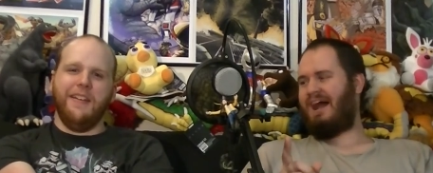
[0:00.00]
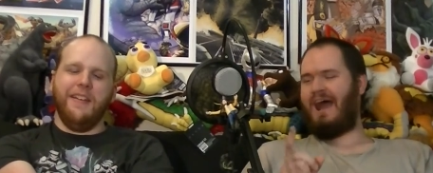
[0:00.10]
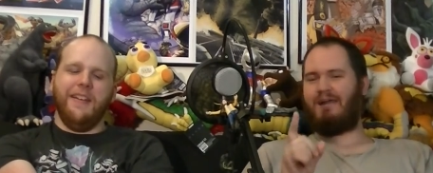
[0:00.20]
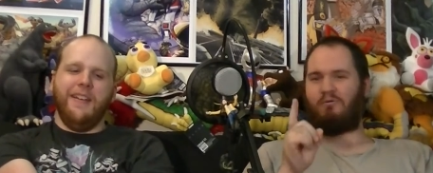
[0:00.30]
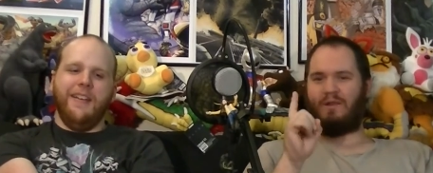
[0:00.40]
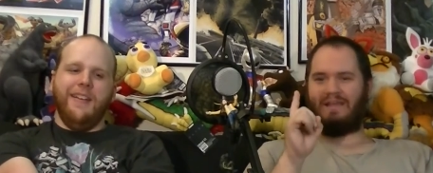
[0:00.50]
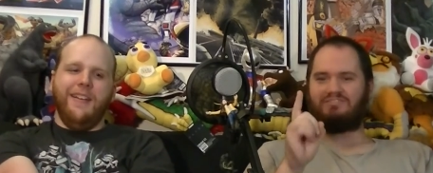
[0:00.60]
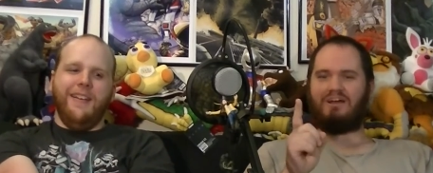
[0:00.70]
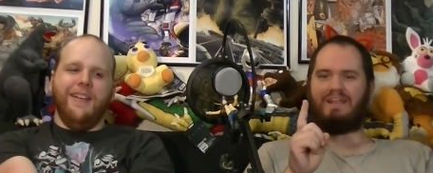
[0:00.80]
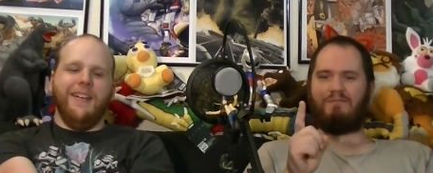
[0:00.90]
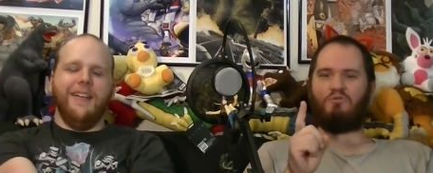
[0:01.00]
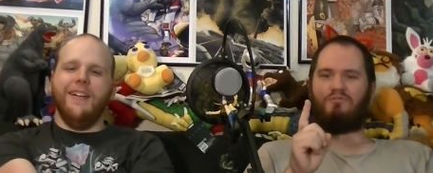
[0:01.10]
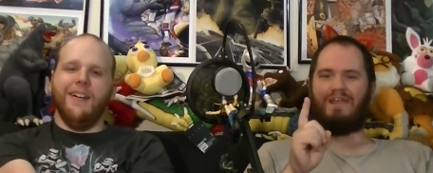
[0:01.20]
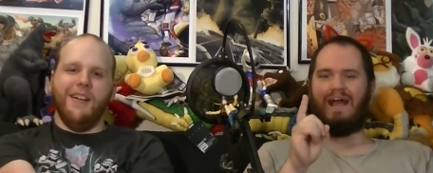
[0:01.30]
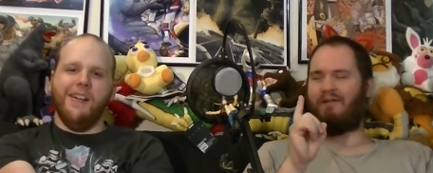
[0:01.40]
Speaker 1: When I saw that
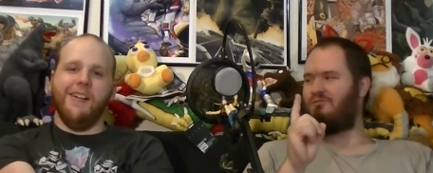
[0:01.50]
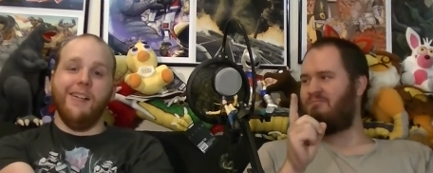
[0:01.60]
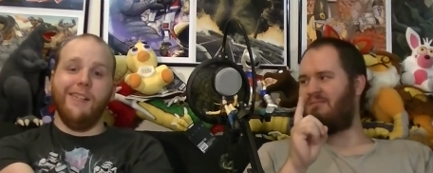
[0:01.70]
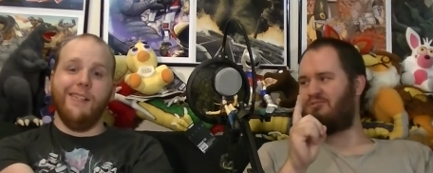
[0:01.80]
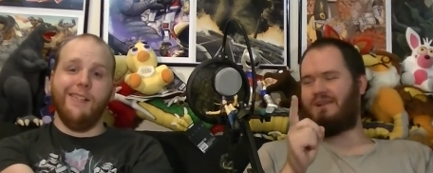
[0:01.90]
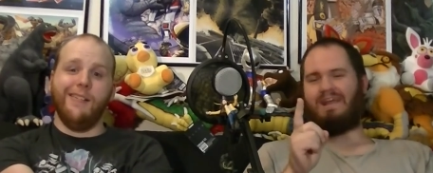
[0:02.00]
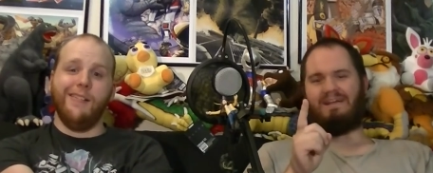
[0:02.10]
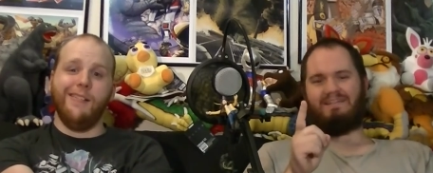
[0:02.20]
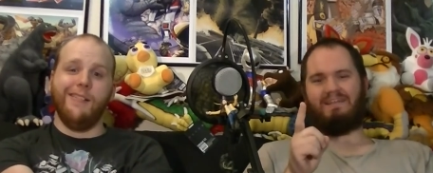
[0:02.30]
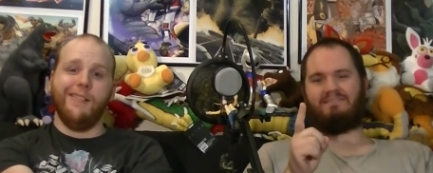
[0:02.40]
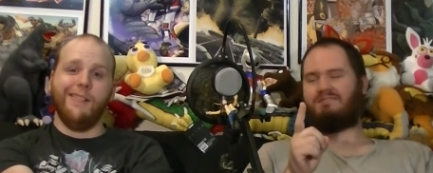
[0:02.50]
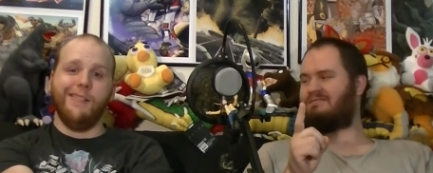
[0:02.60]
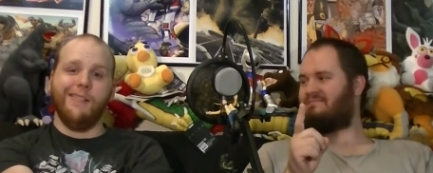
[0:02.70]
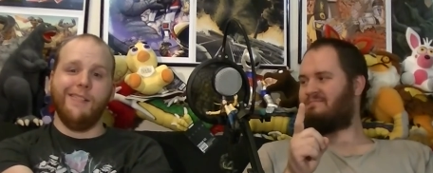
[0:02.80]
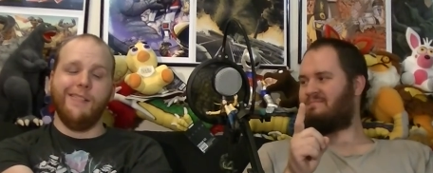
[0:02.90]
movie, I remembered Alien.
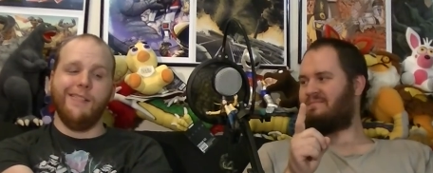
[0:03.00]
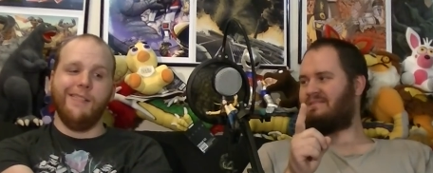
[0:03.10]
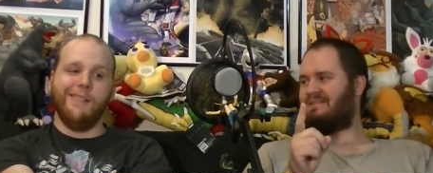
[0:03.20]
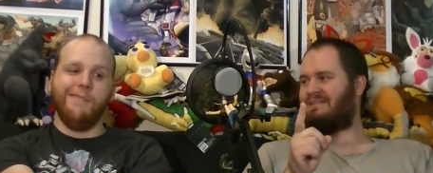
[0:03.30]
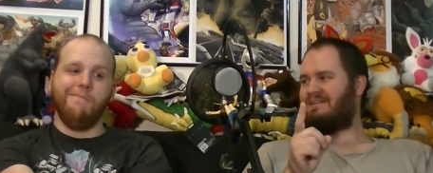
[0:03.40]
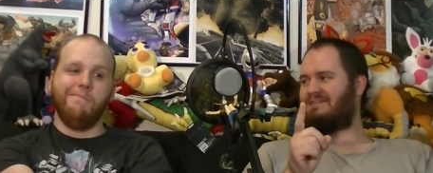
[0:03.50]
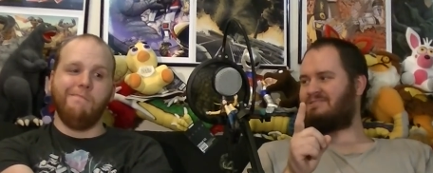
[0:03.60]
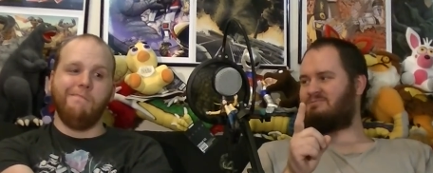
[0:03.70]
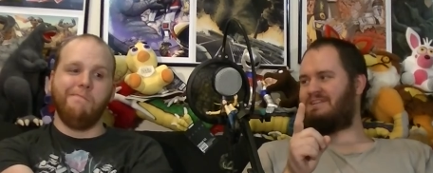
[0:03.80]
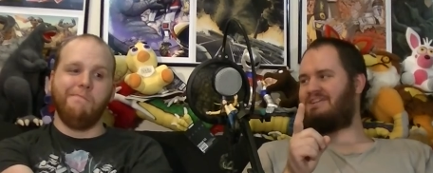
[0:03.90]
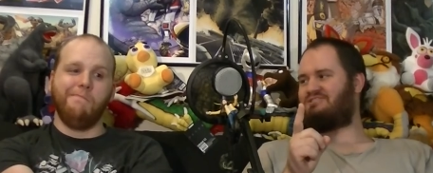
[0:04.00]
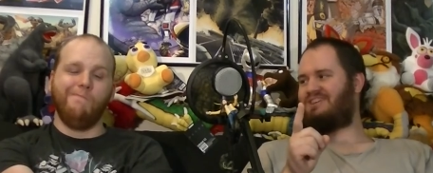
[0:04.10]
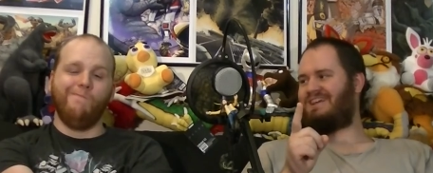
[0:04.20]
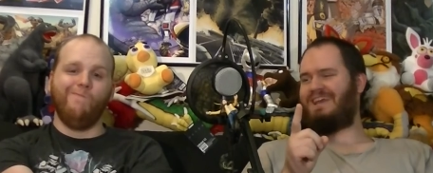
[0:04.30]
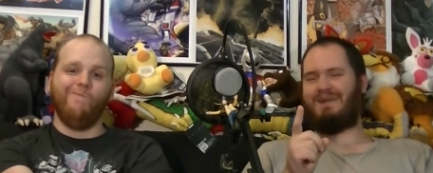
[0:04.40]
Because when that
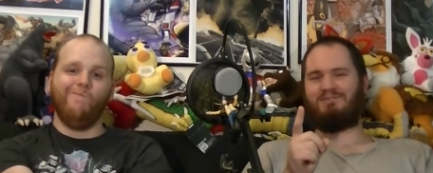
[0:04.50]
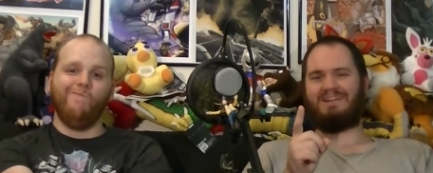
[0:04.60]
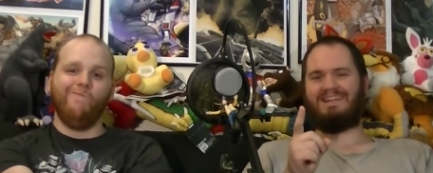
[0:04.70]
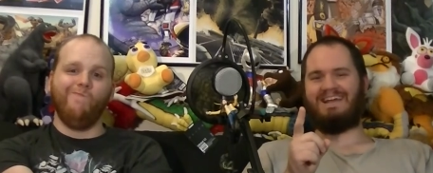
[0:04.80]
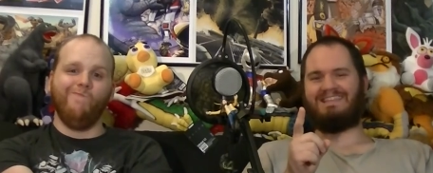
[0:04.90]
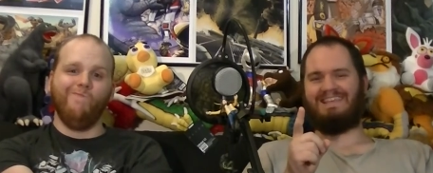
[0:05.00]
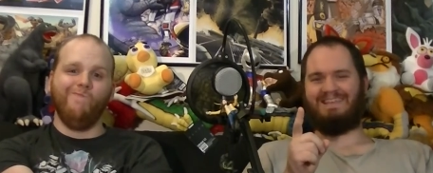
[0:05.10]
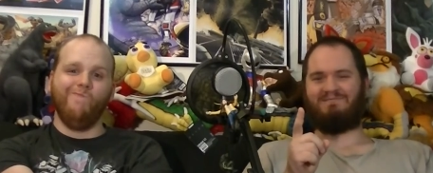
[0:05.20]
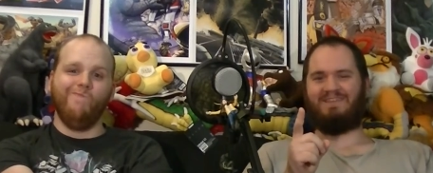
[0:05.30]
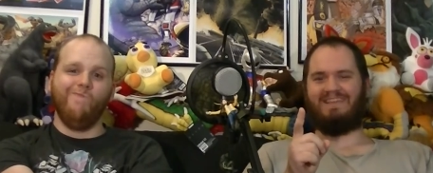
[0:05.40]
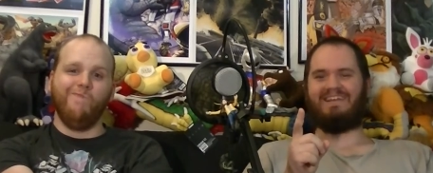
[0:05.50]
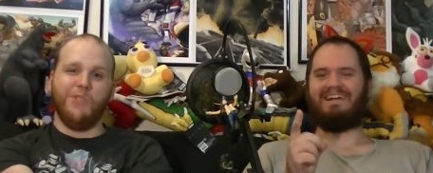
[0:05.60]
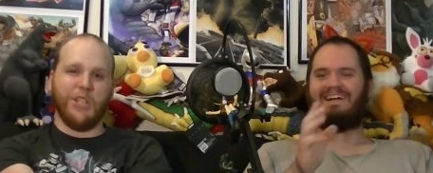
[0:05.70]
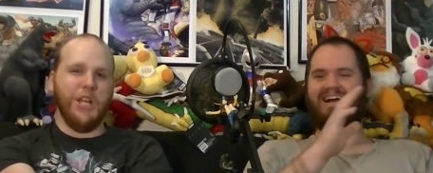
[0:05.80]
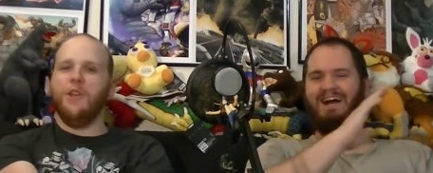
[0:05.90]
chick came out of that TV,
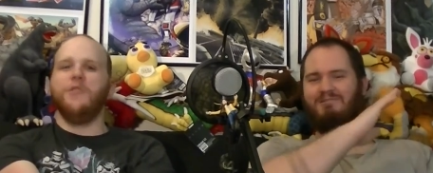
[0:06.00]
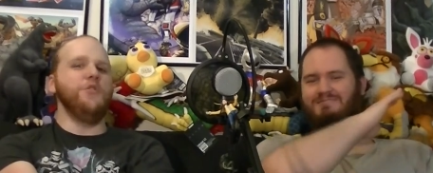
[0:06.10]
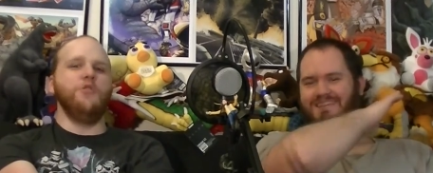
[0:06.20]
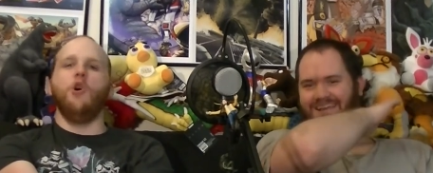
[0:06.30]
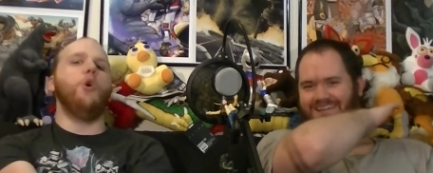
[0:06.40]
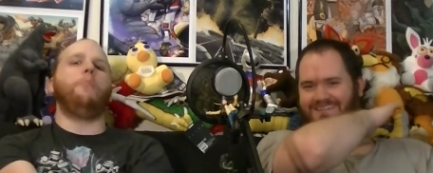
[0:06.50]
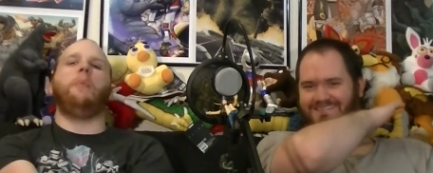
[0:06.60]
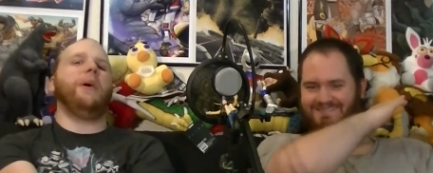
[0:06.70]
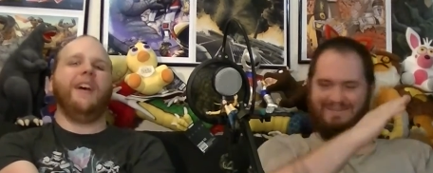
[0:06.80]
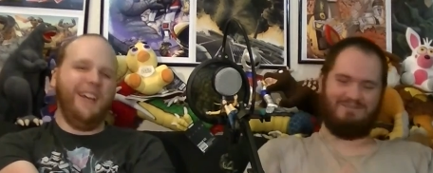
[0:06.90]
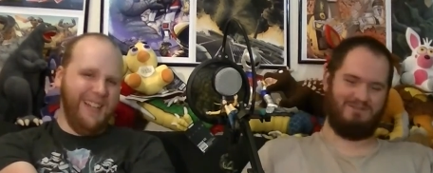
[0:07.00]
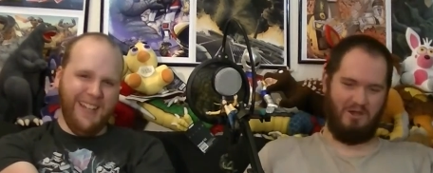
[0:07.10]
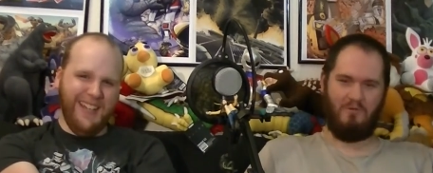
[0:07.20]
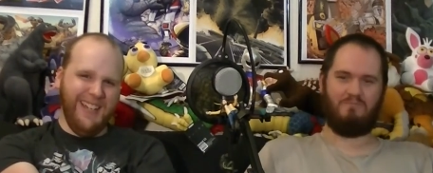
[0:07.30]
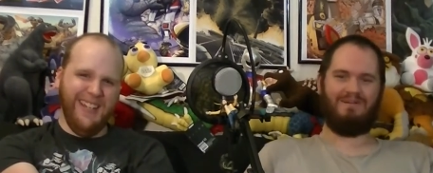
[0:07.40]
Speaker 2: I was like, nope,
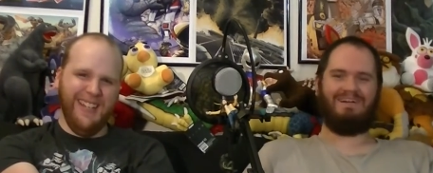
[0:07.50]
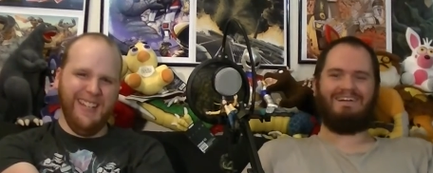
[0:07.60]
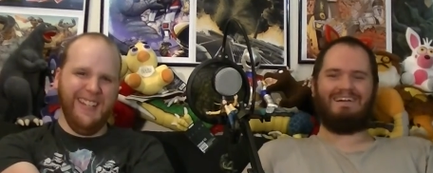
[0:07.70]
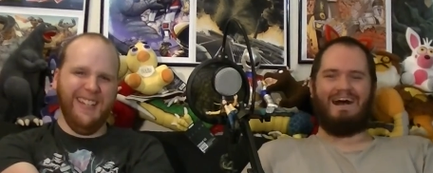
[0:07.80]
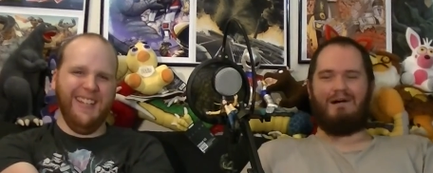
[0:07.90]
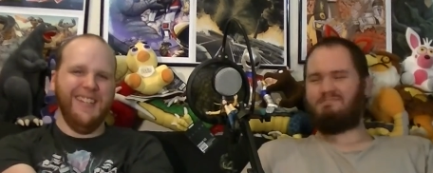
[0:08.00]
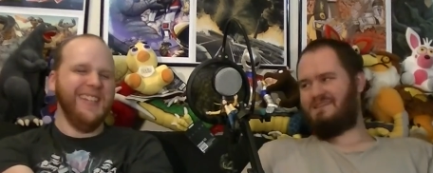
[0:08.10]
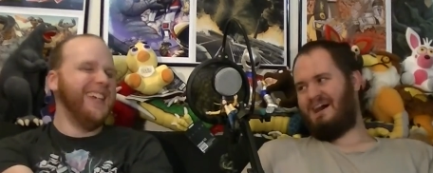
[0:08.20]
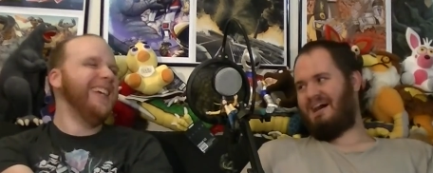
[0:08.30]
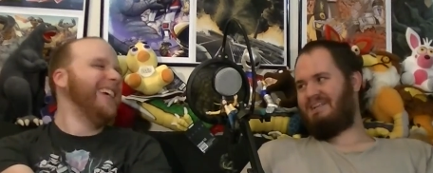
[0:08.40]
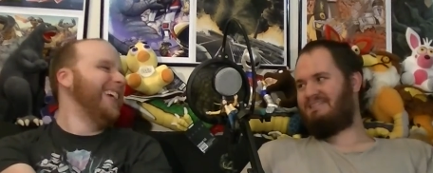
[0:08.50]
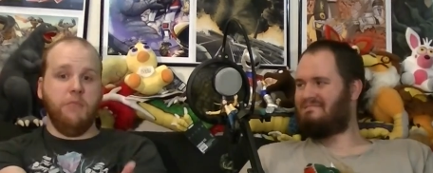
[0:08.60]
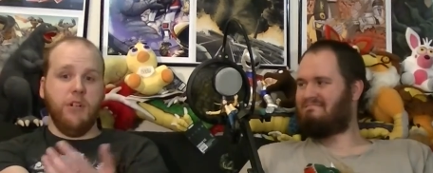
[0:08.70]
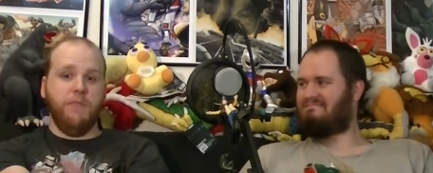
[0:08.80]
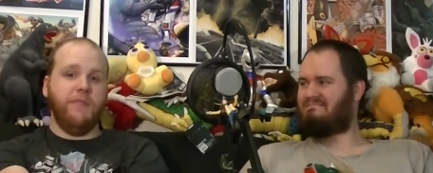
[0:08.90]
I'm done.
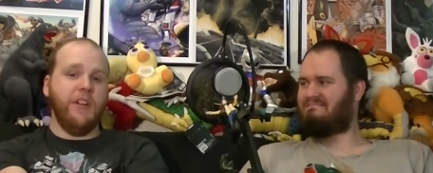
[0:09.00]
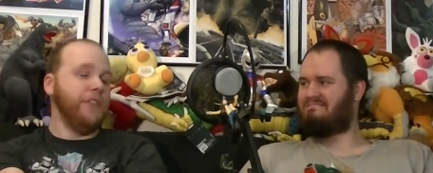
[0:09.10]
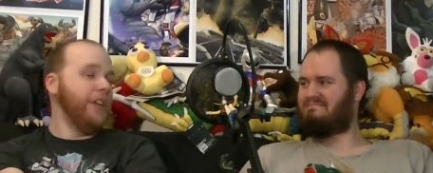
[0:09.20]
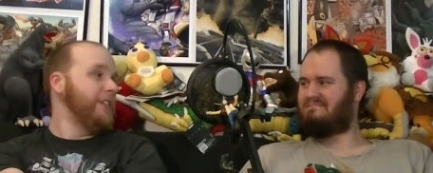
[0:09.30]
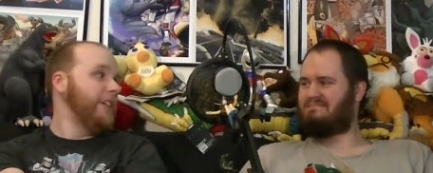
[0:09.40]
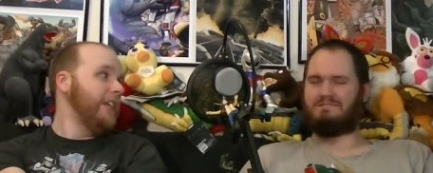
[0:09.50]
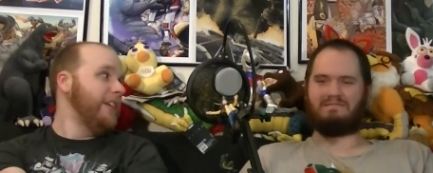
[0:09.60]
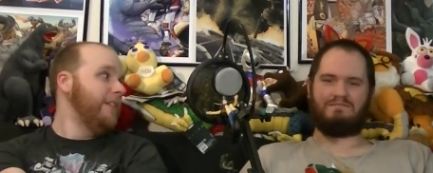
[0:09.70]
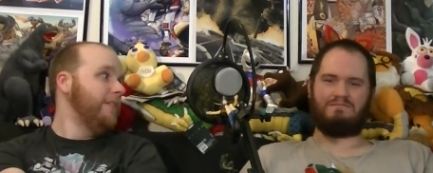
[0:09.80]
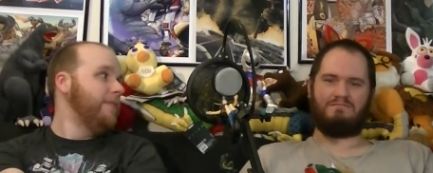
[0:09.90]
Your final thoughts on Alien?